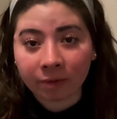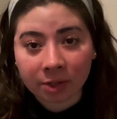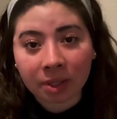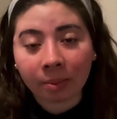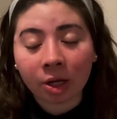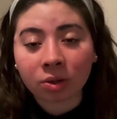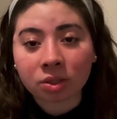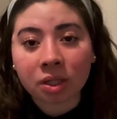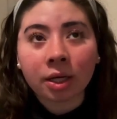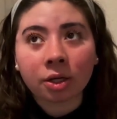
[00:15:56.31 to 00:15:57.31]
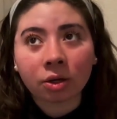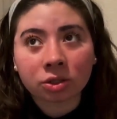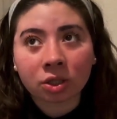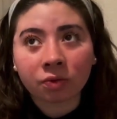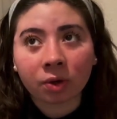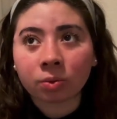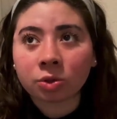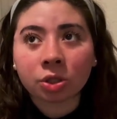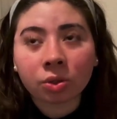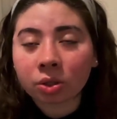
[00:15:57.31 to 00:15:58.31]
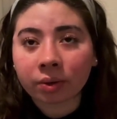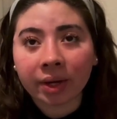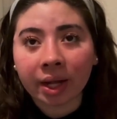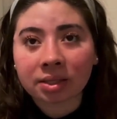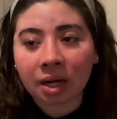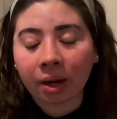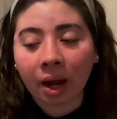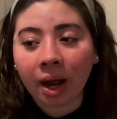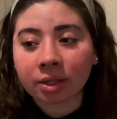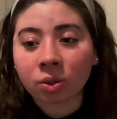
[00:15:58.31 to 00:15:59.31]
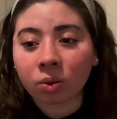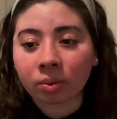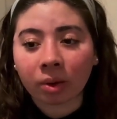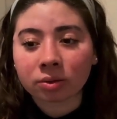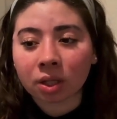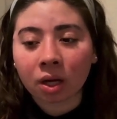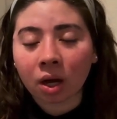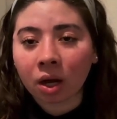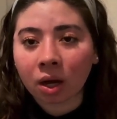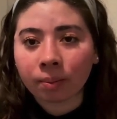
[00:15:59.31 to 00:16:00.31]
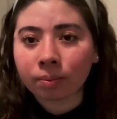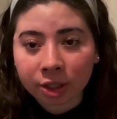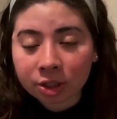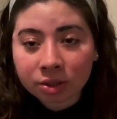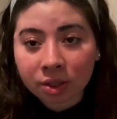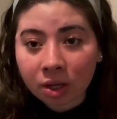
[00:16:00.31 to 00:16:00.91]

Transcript: First time he ghosted for 2 to 3 days. And I told him, I was like, you're just going to